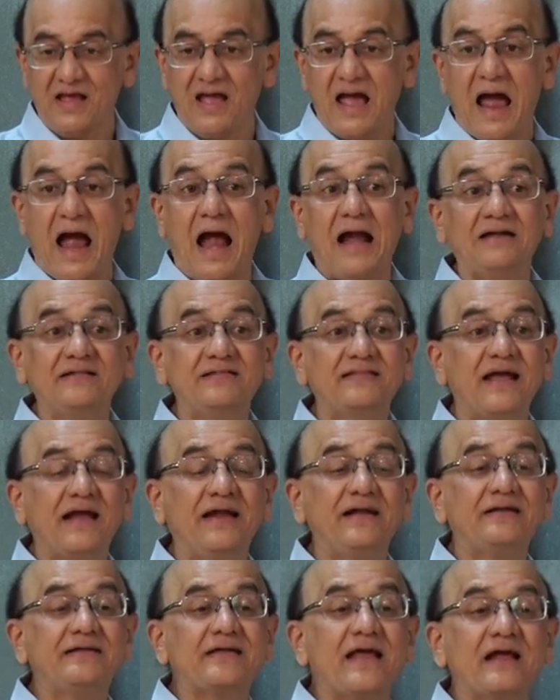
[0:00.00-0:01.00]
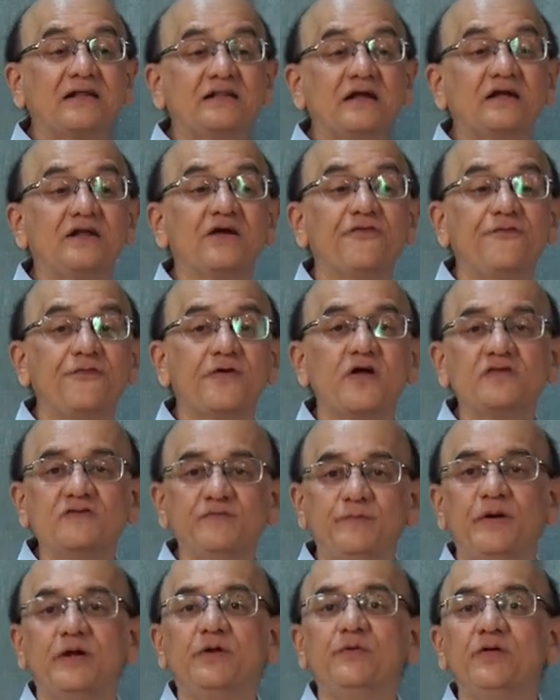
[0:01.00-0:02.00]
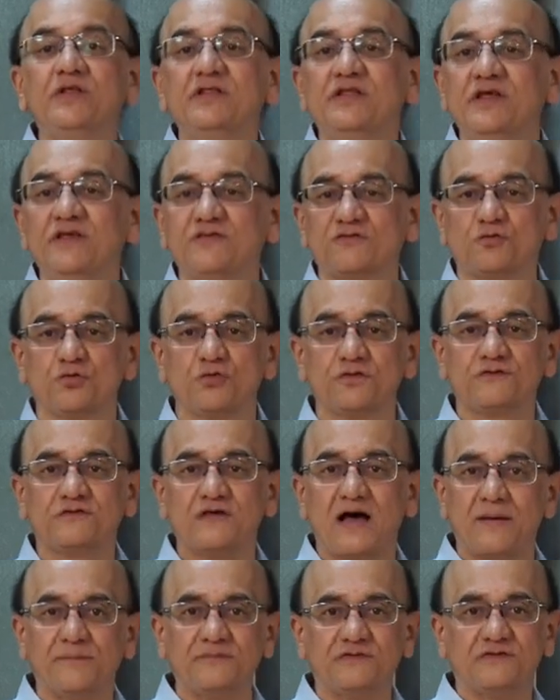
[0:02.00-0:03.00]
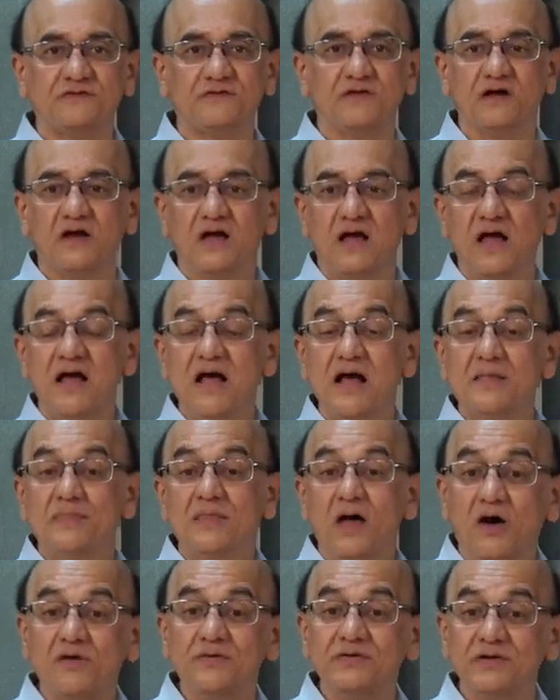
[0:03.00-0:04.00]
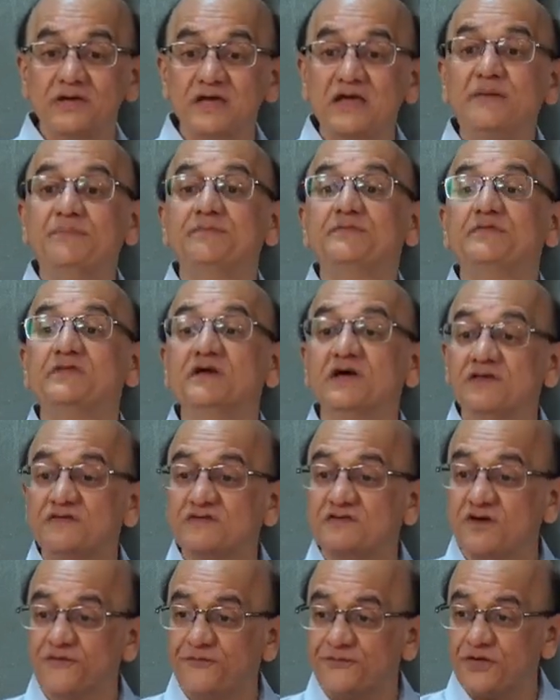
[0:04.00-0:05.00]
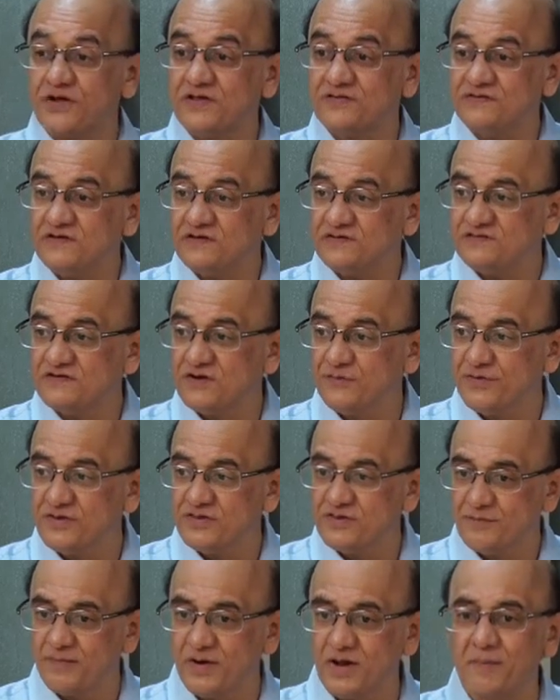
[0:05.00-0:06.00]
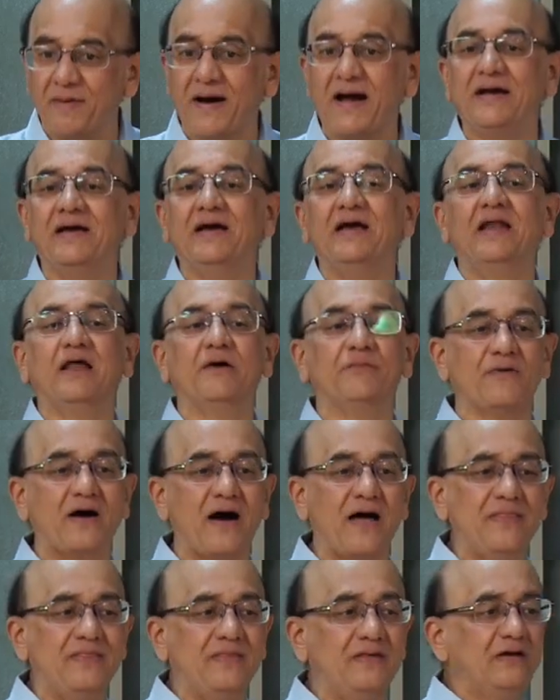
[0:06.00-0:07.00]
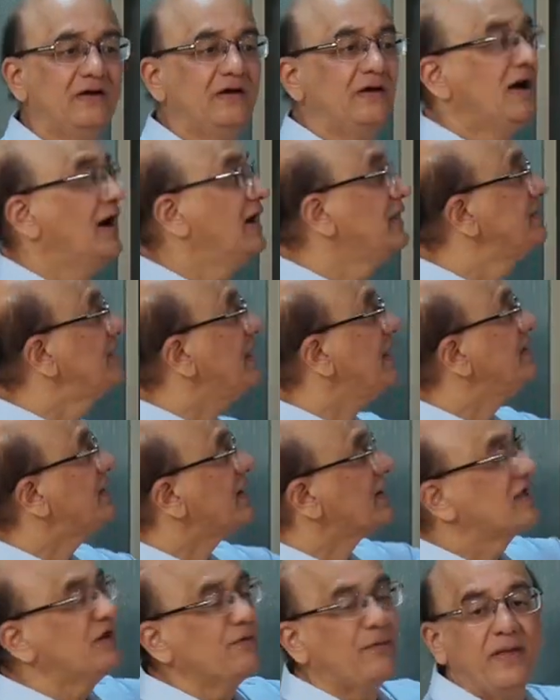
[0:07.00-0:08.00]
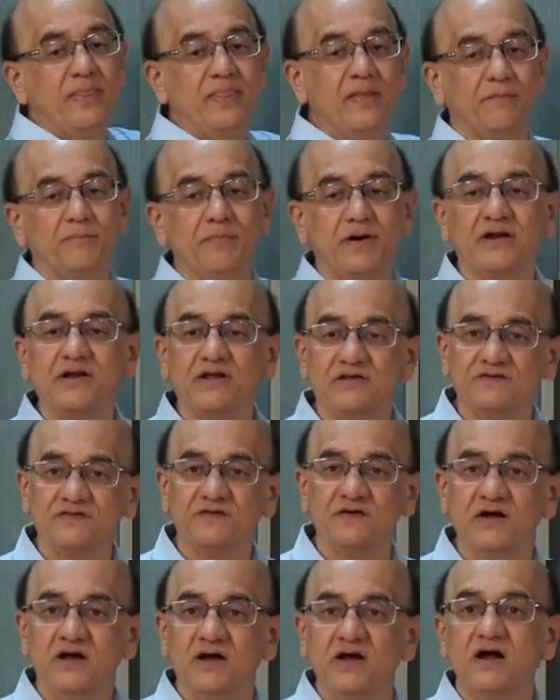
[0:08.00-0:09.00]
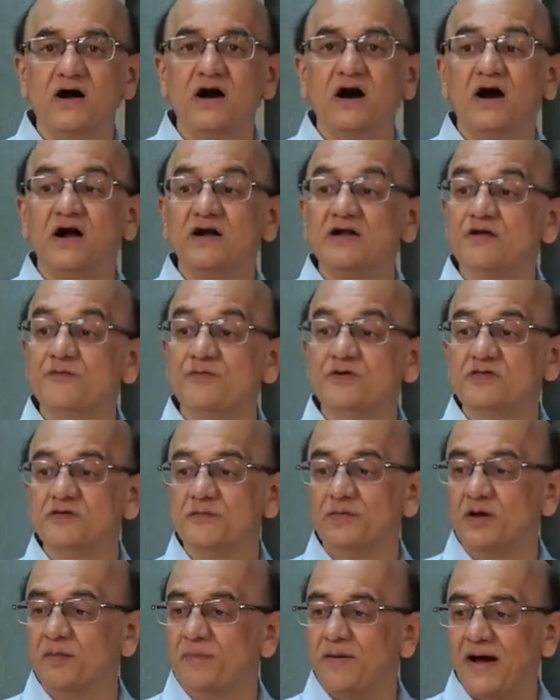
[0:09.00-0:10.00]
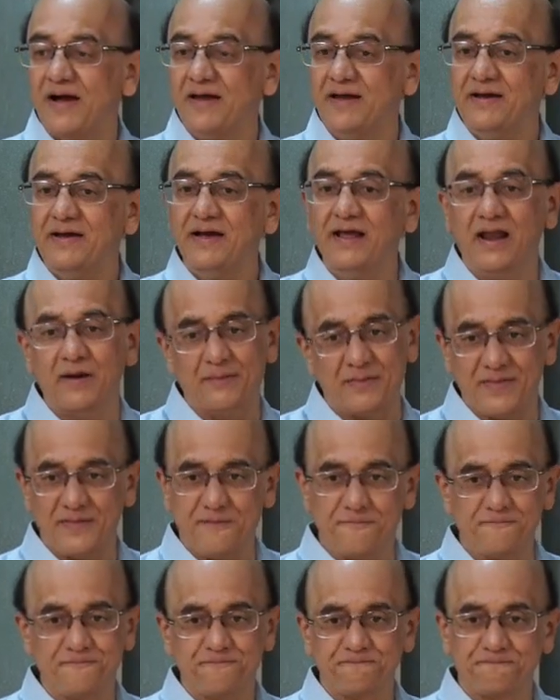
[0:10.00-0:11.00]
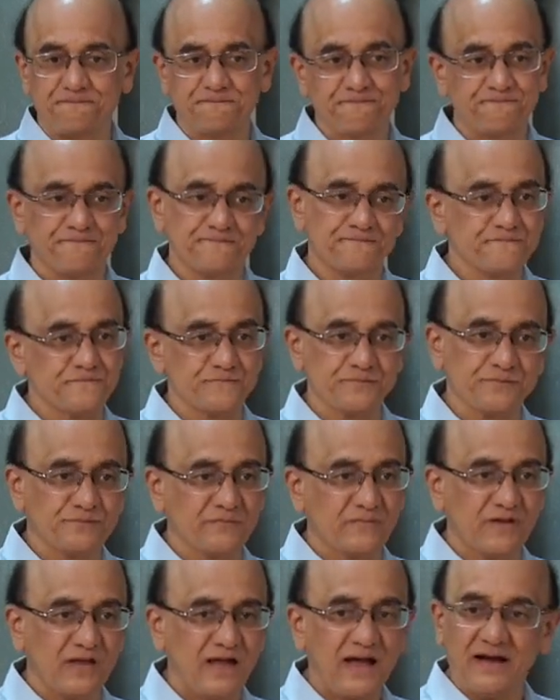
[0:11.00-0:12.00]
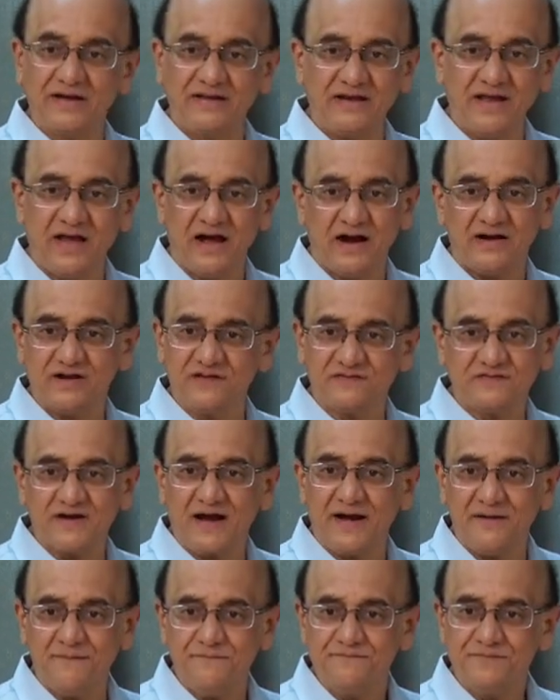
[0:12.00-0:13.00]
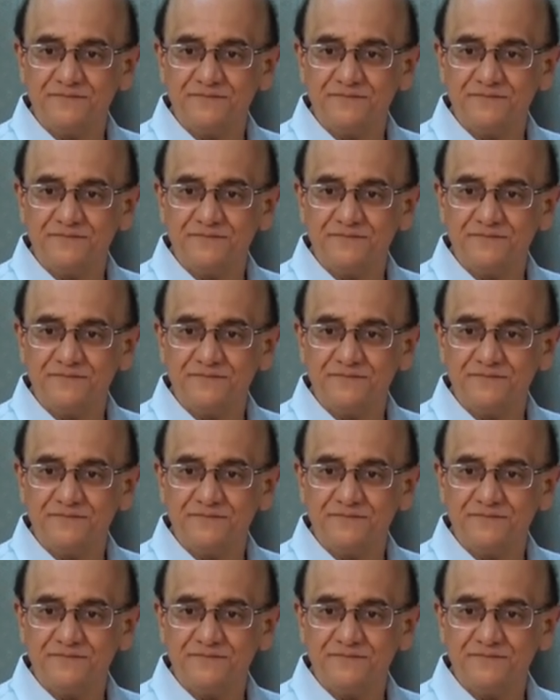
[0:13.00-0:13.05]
and then take the difference between these two sums. Now, if this difference is divisible by 11, then the given number is uh, divisible by 11. Agree? Understand?